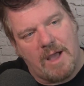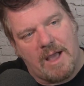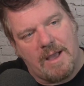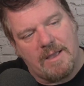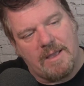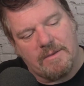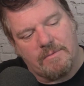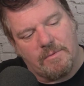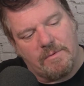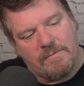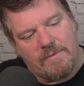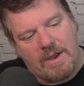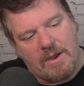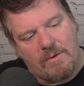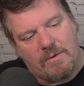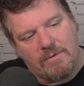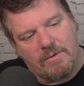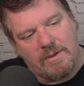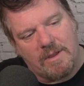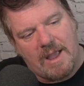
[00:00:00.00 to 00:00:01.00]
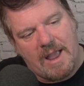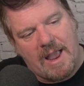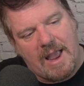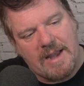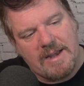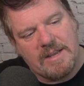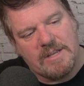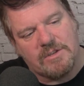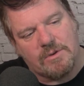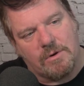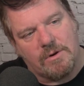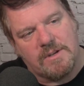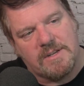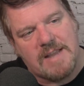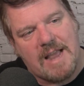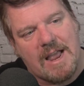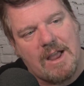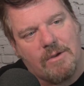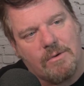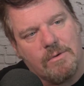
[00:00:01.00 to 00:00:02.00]
without any sort of
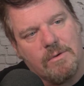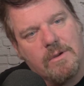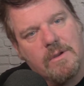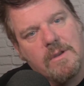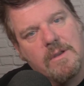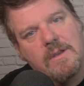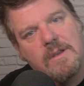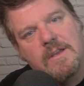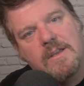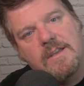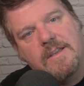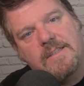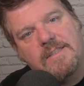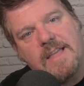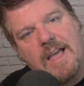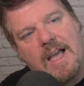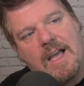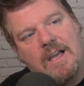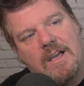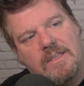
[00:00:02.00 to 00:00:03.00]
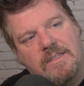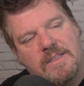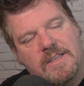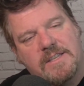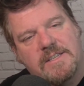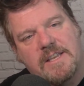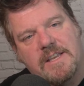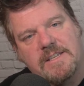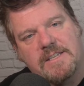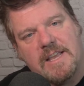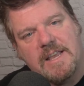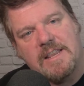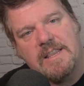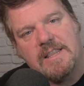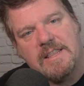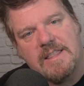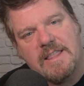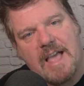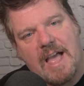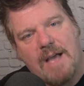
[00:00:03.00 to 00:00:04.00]
doubt that this is
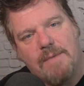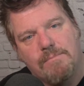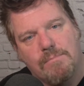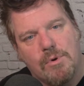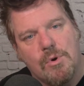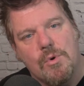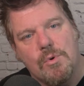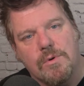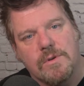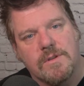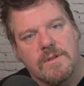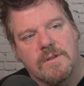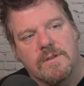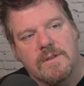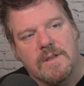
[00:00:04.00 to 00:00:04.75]
in that mode.